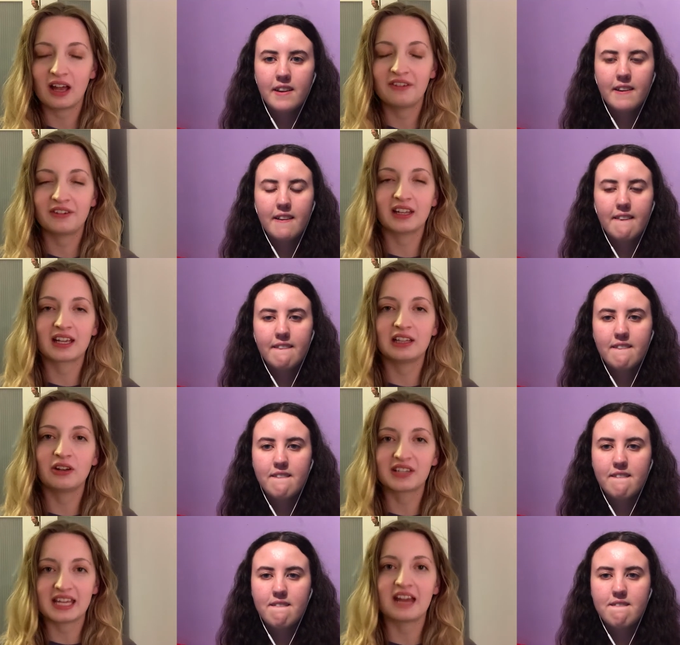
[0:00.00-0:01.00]
Speaker 1: I feel like a
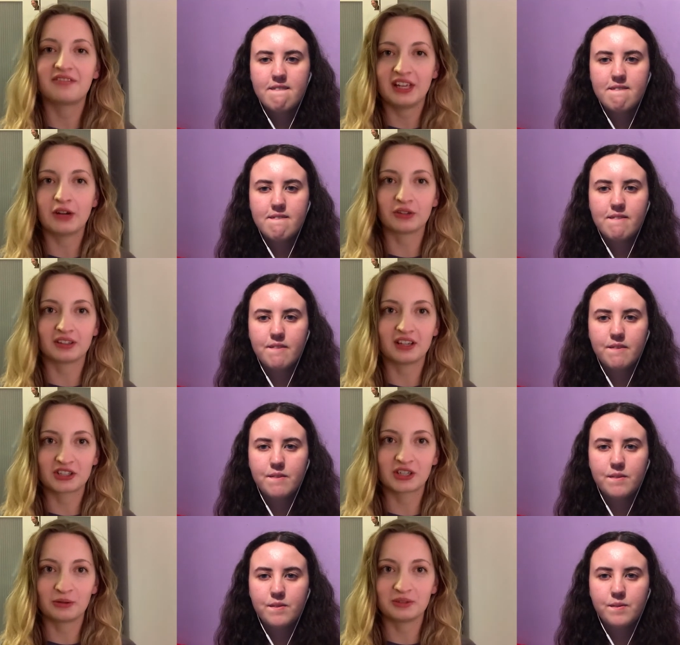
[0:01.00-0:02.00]
lot is heavy on her
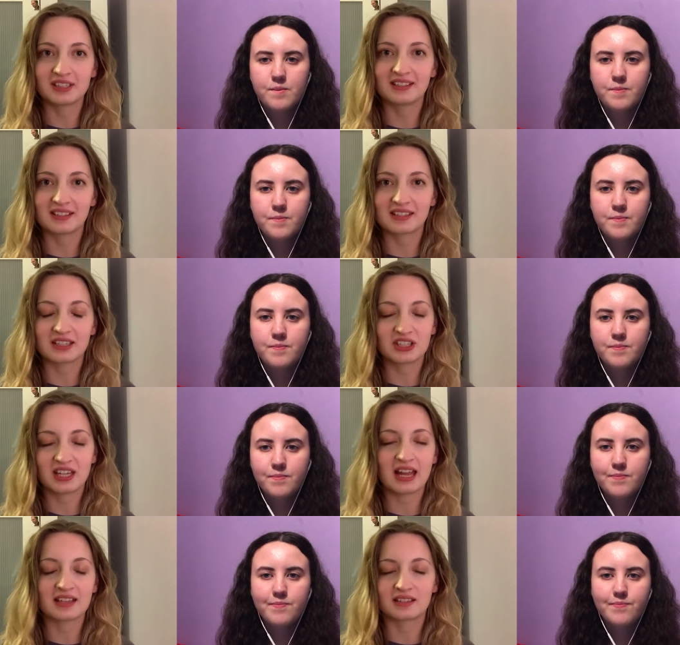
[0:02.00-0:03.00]
shoulders that
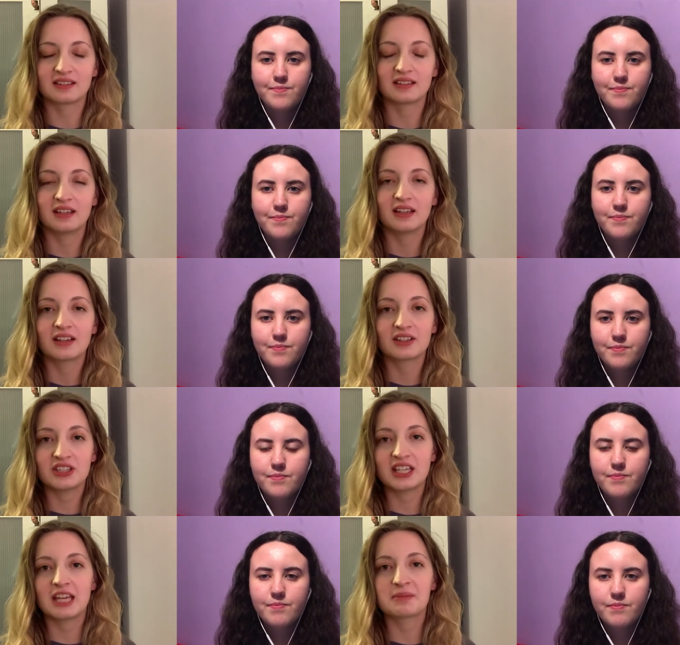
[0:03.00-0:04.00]
she hasn't, because
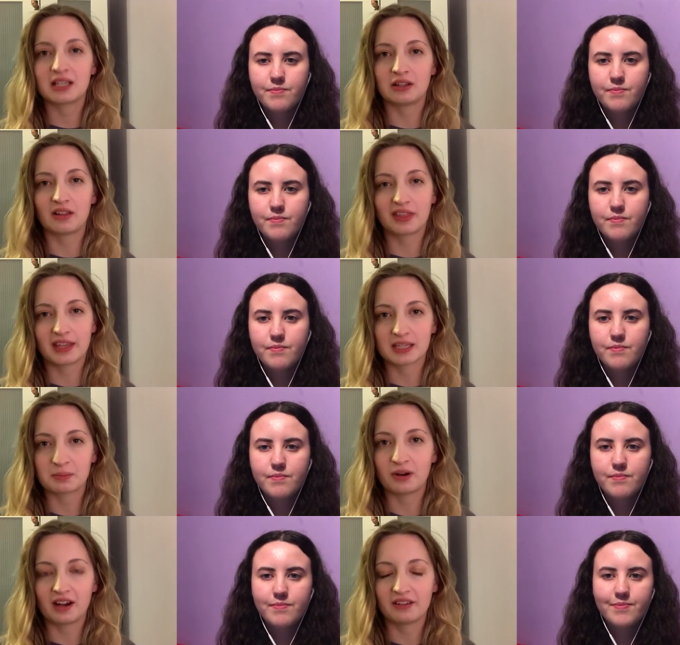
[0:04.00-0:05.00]
she keeps a lot of things
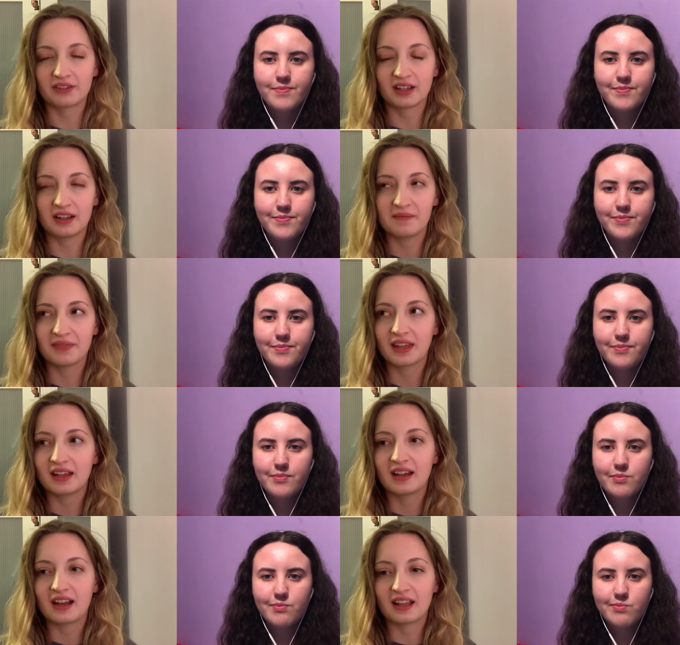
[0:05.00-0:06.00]
private.
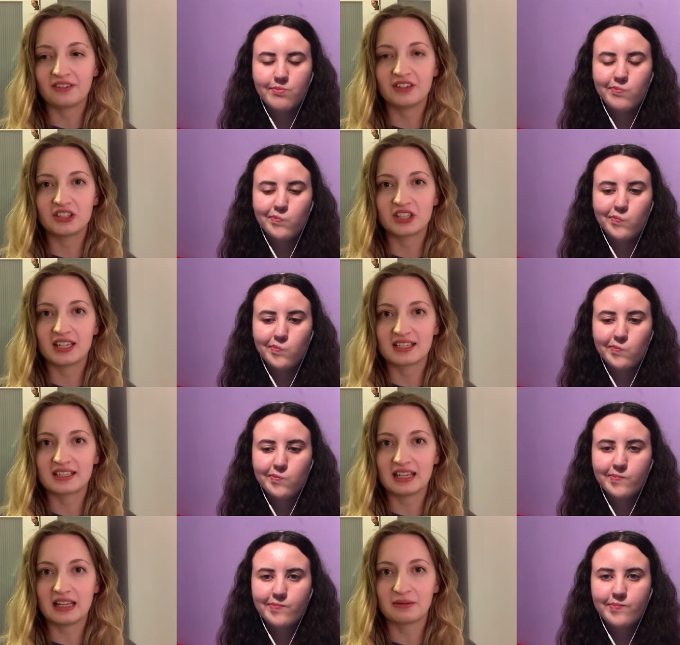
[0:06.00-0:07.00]
And I think she is
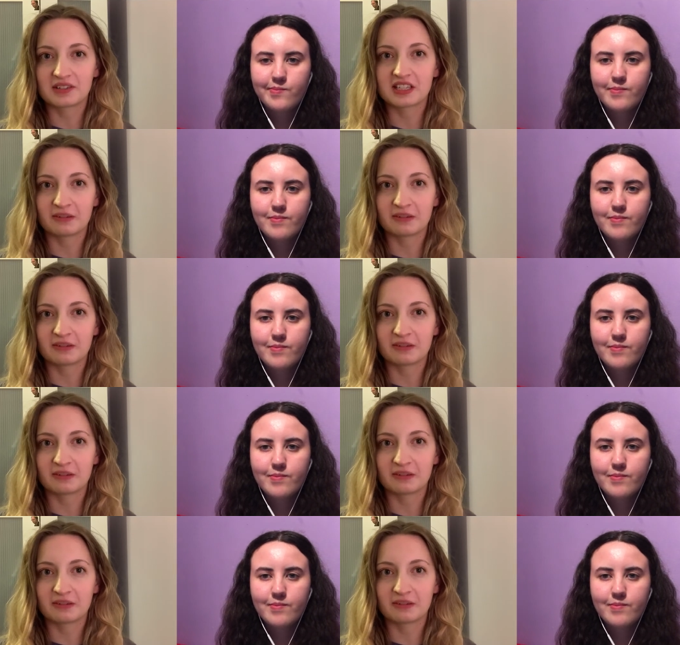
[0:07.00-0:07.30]
dealing with